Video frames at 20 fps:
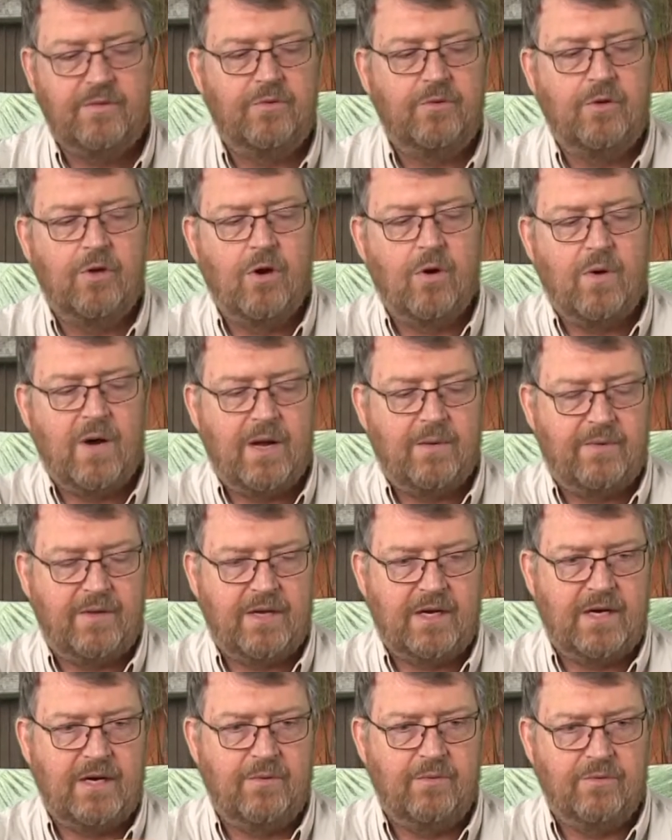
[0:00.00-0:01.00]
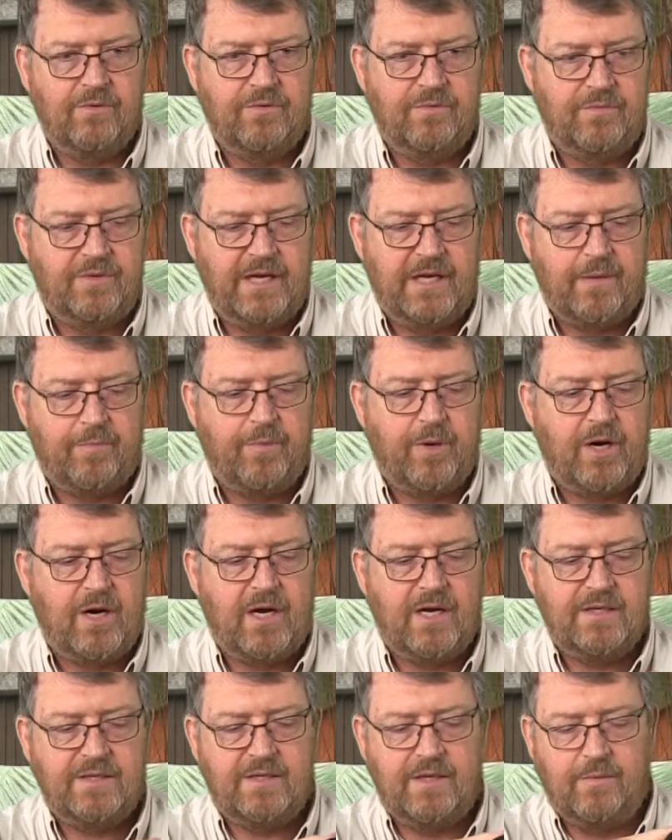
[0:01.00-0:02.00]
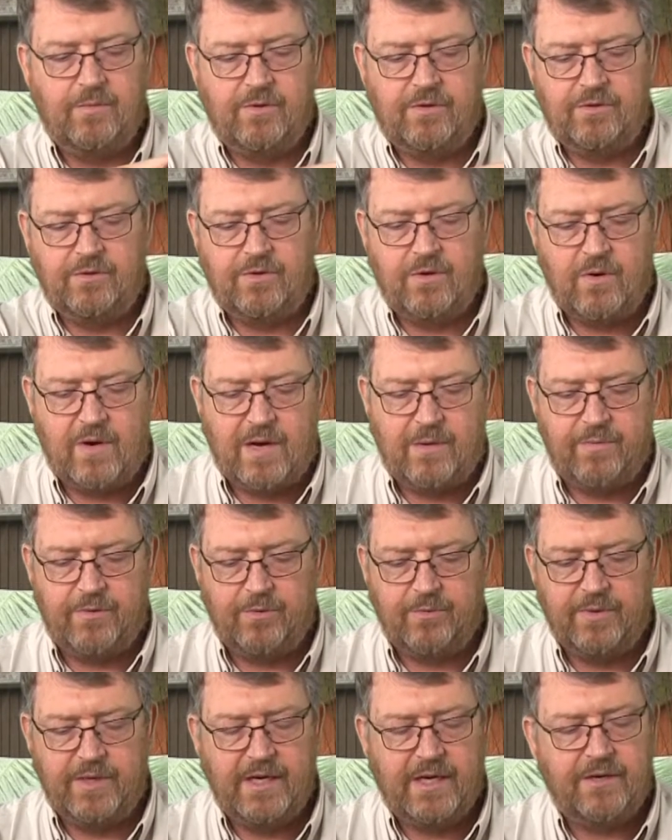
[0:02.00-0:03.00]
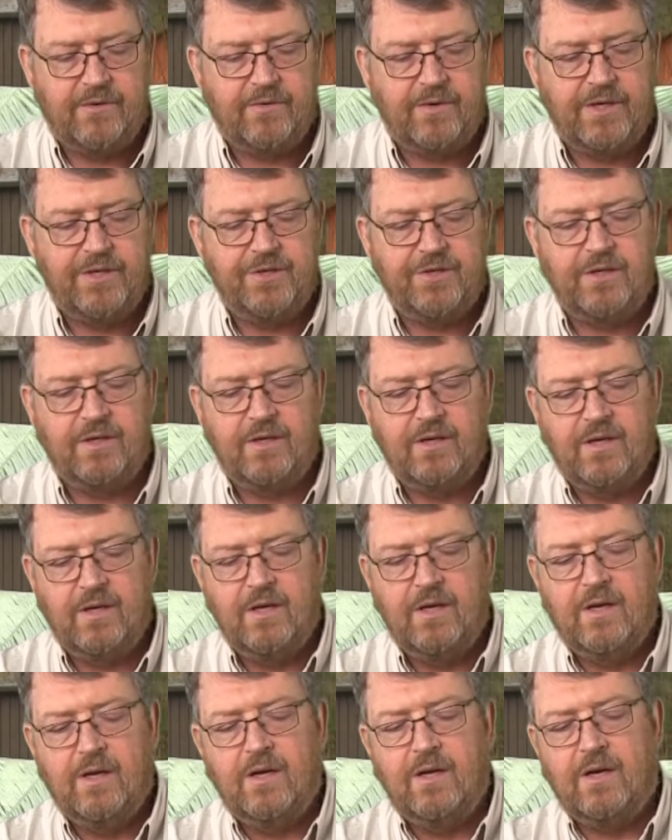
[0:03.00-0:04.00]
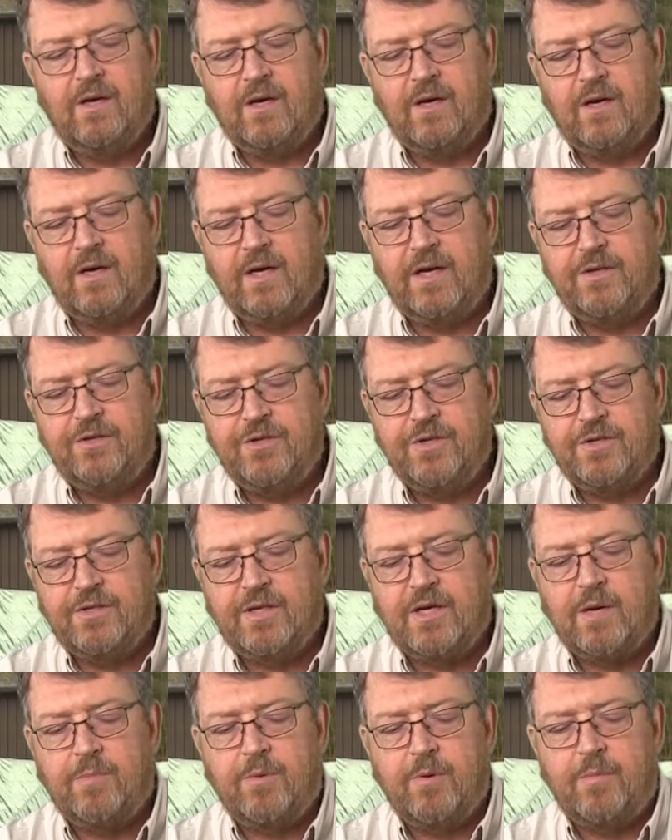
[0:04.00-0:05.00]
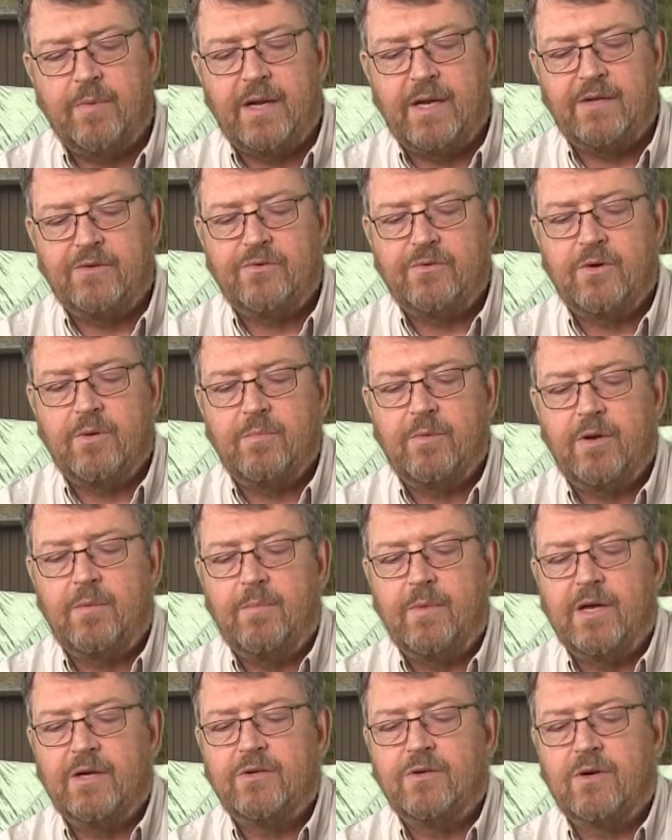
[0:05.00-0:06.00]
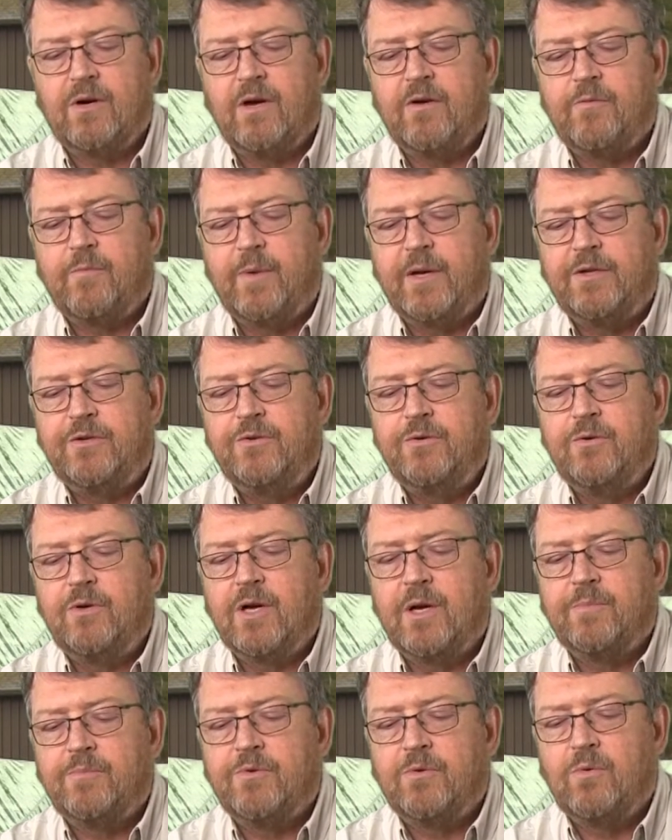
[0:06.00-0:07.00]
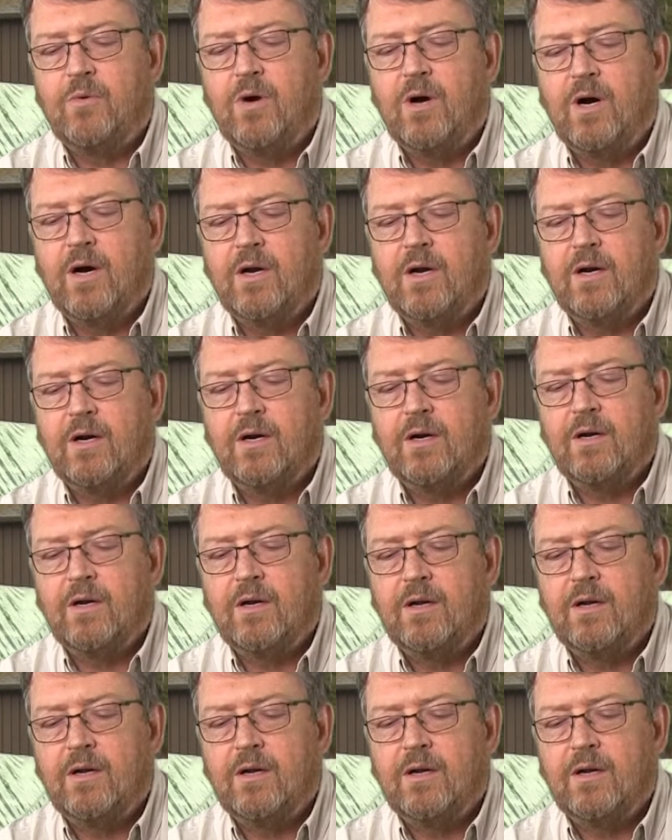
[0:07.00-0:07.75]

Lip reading: go on with take a pause, and then we'll go on with the rehydration in just a couple of minutes. So I'm going to measure off my 2 cups of water